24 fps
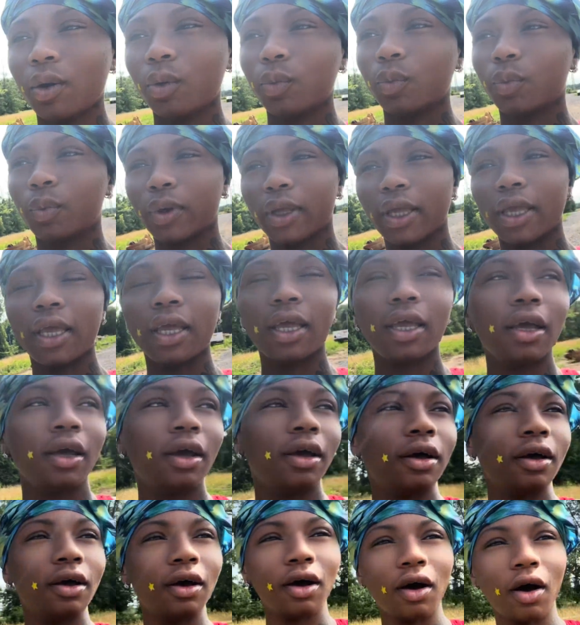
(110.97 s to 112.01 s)
We
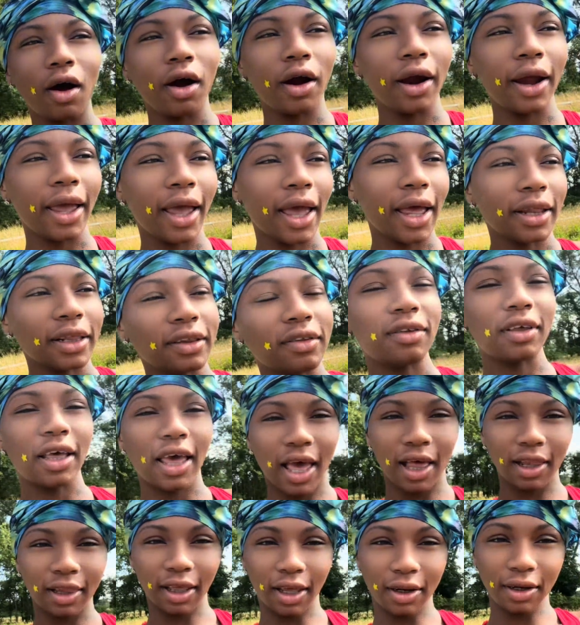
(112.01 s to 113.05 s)
are heading to
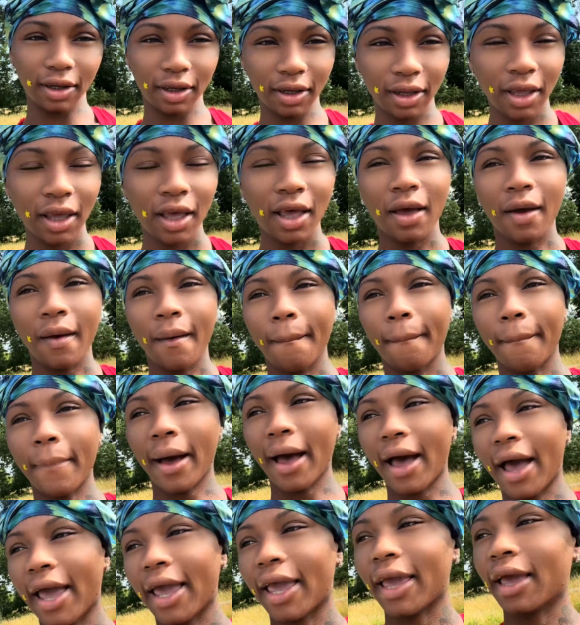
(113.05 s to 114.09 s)
Atlanta.
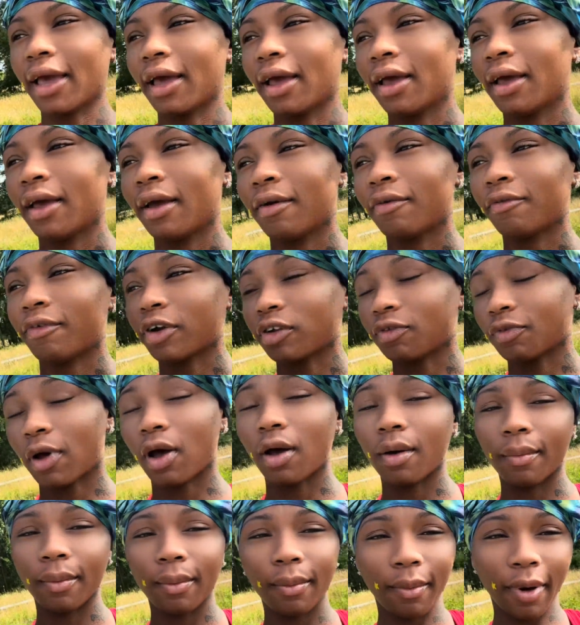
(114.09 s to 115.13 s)
First of
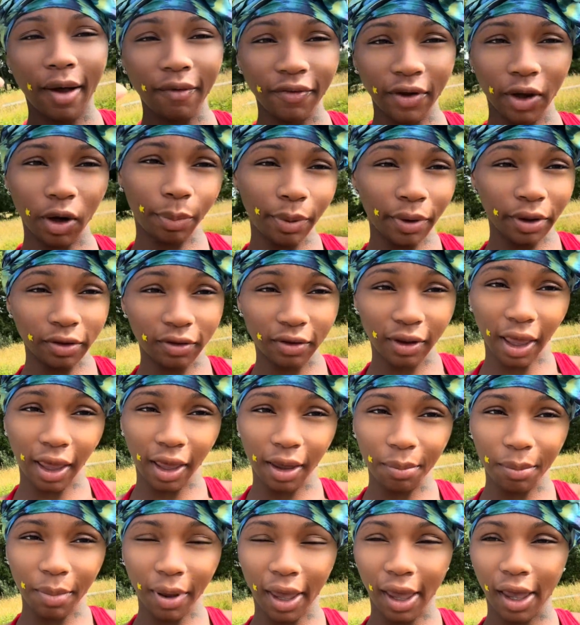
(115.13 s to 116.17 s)
all, my fingerprints
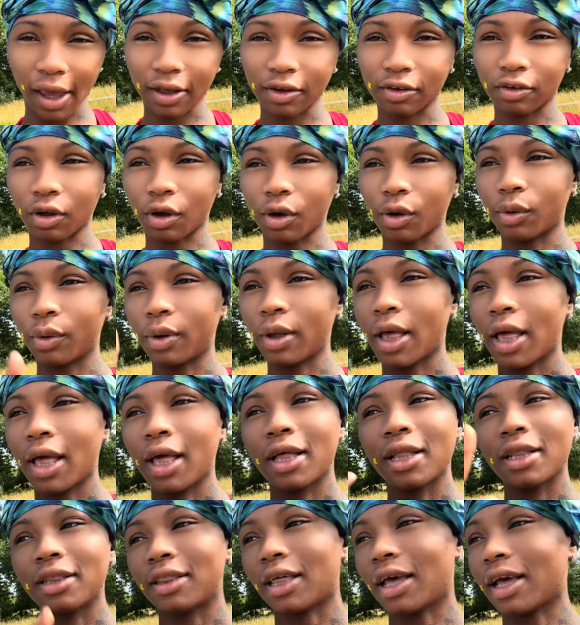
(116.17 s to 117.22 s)
came back, so
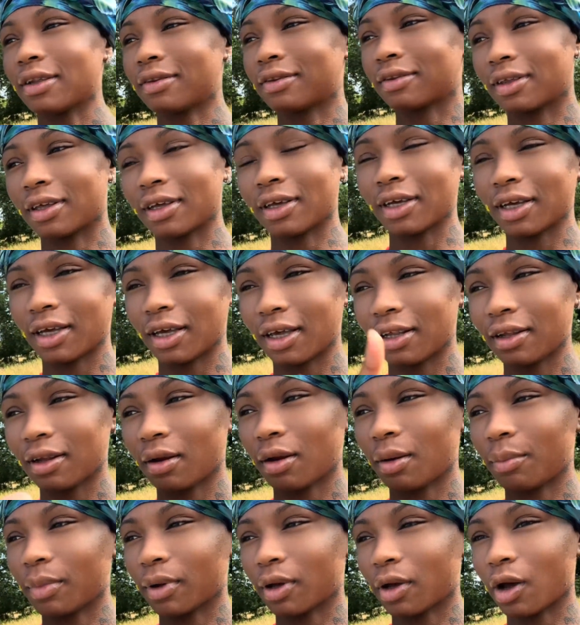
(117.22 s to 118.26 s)
that's good.
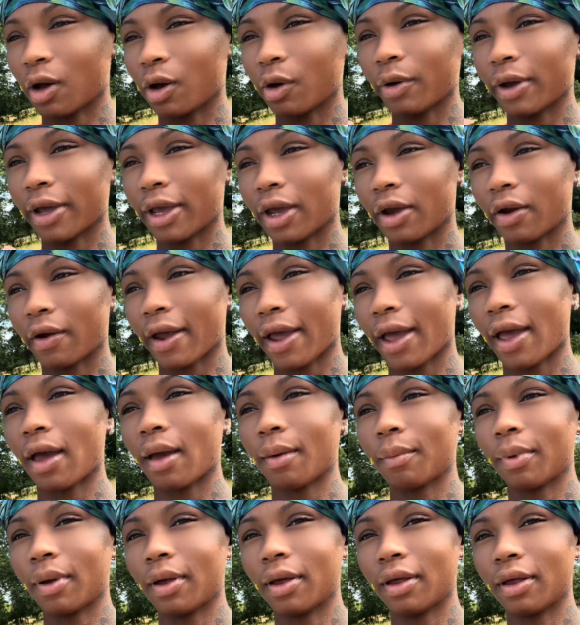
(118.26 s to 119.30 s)
I'm gonna go and
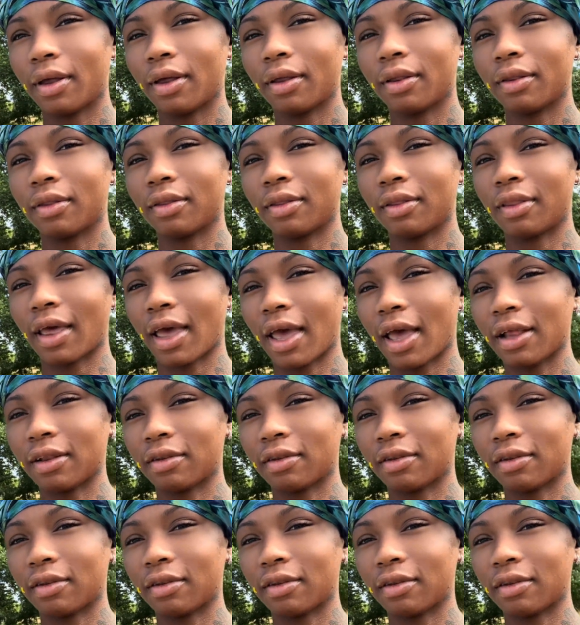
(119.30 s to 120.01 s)
grab that